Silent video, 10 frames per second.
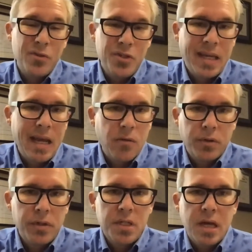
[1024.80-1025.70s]
However,
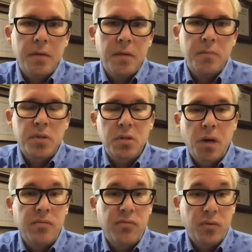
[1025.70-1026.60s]
you can't really stop
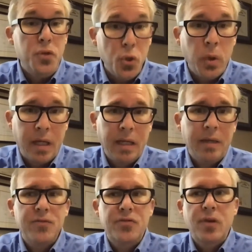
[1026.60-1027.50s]
somebody from
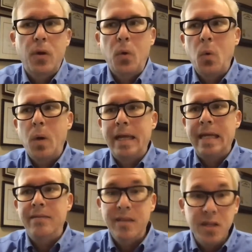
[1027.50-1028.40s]
doing it.
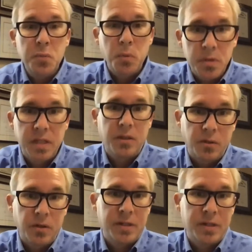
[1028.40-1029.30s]
So in this
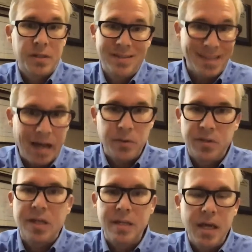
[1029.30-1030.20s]
particular instance,
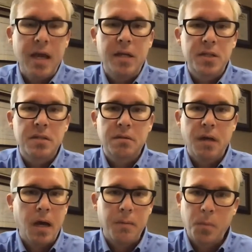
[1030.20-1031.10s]
I would say
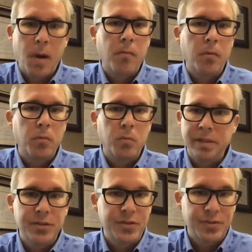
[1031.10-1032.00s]
yes,
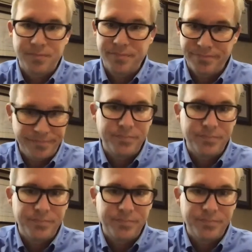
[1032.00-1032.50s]
probably just